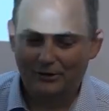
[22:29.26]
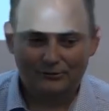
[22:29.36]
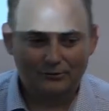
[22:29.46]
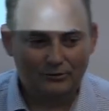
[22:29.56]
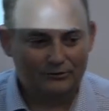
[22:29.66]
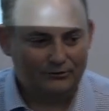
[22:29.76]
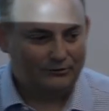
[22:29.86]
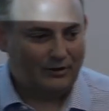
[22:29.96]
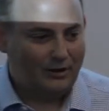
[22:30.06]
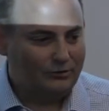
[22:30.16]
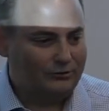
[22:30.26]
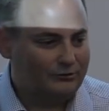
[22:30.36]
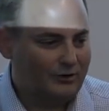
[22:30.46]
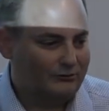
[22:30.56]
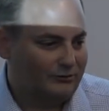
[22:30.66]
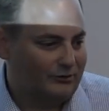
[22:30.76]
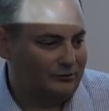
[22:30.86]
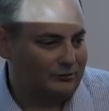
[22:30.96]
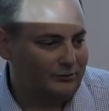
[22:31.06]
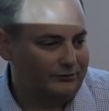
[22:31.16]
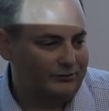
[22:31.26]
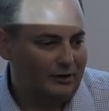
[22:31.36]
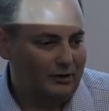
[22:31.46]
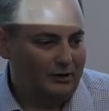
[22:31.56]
So this is how you do software schedules.